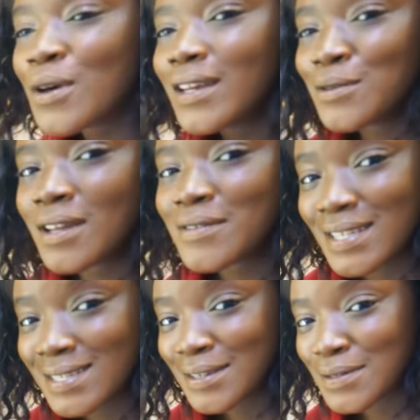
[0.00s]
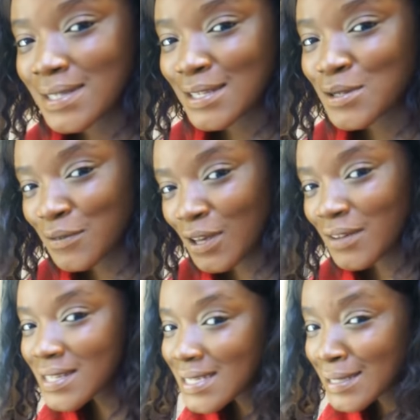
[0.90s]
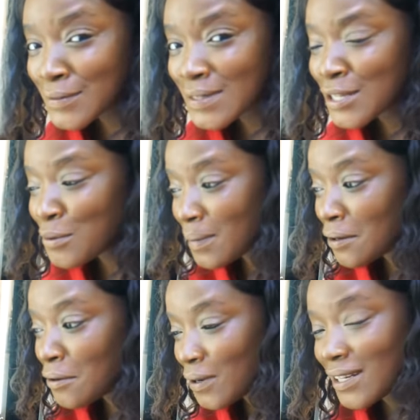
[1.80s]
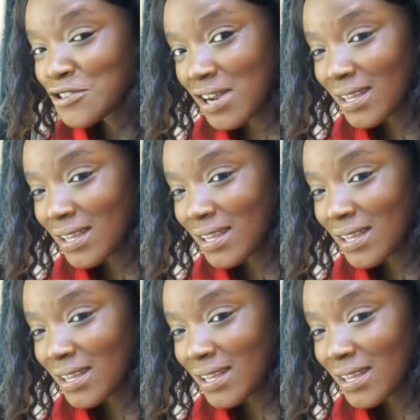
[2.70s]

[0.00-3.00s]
I don't have sensitive skin. So if you have sensitive skin, you may not want to try